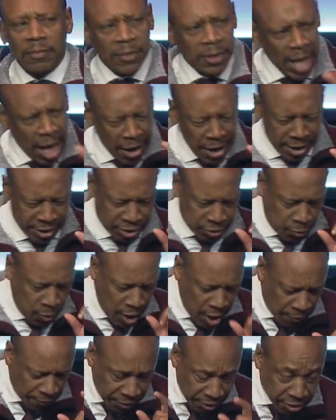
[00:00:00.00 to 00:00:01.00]
Now, at
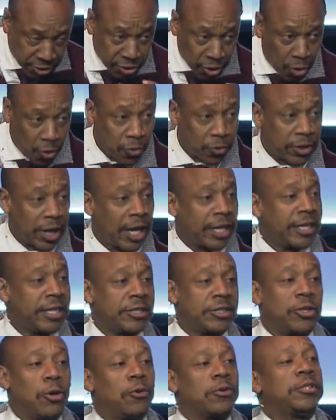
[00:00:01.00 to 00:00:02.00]
12 years old, I
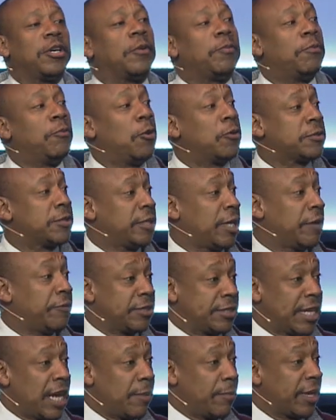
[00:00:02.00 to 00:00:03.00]
get choked up mostly
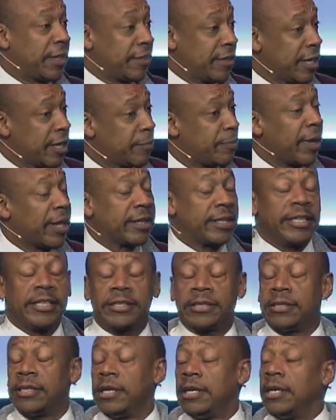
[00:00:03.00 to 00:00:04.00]
every time I think about
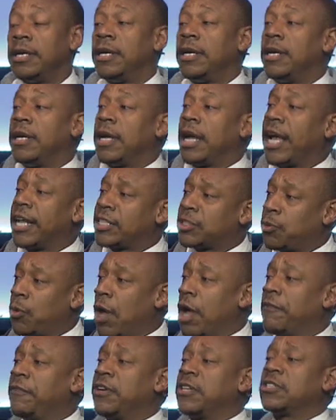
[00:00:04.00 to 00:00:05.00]
this. At
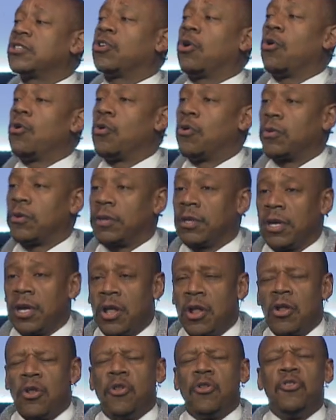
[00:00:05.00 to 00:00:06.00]
12 years old,
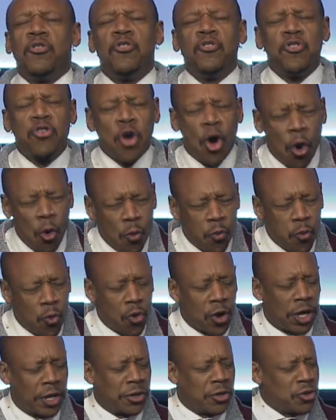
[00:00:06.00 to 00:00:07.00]
no
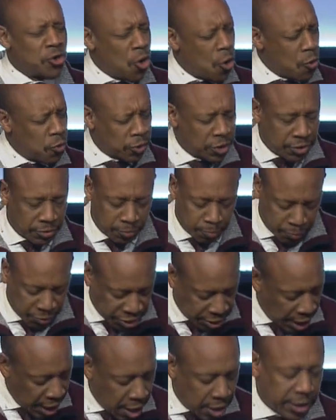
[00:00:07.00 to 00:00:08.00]
one, no
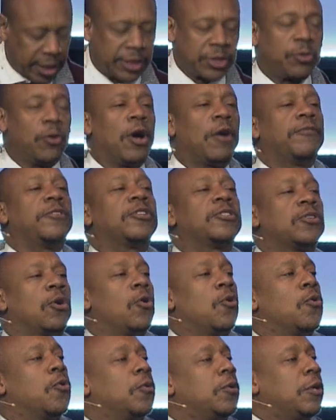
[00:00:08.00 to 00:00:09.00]
child at 12 years
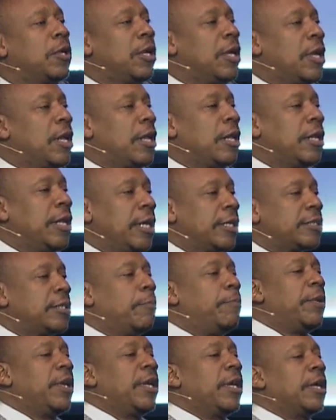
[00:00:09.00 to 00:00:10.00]
old needs to
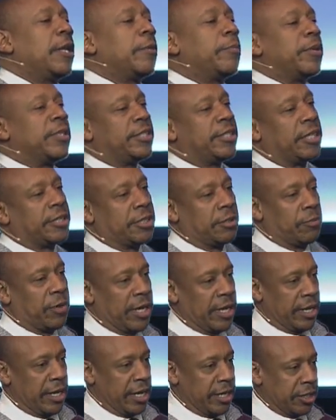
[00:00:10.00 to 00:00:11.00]
be in a position where
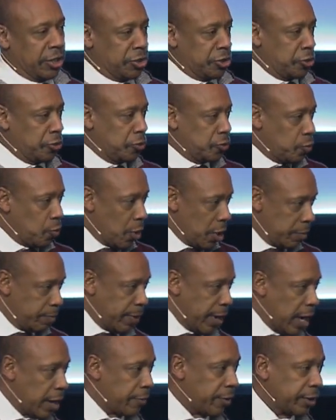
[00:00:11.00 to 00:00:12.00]
they need to choose one
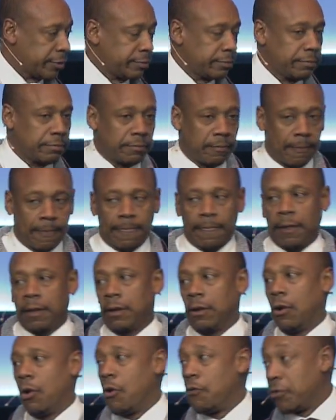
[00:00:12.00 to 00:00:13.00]
parent
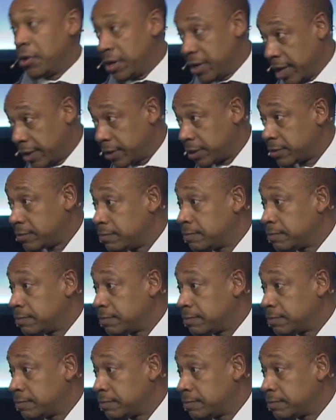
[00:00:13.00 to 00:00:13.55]
over another.